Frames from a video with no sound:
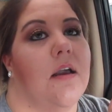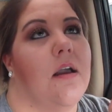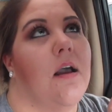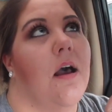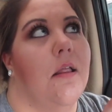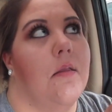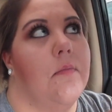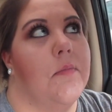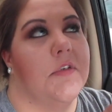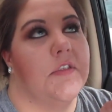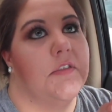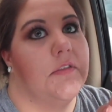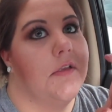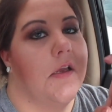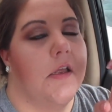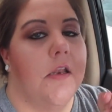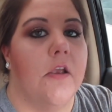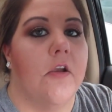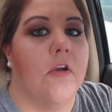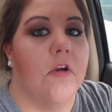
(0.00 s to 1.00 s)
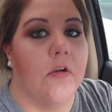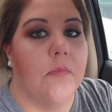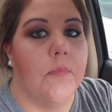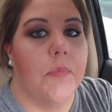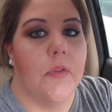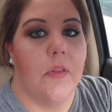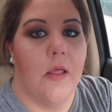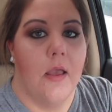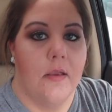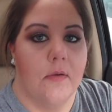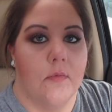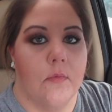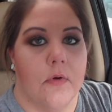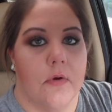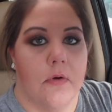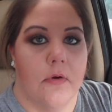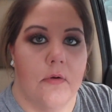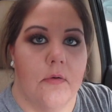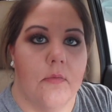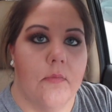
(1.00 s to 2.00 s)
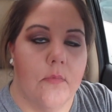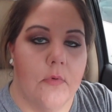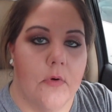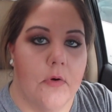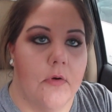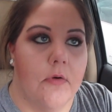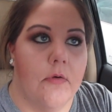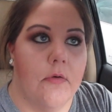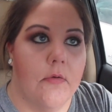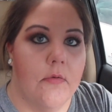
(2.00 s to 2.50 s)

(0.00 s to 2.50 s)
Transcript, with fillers: I call it my study group, but like we're, we're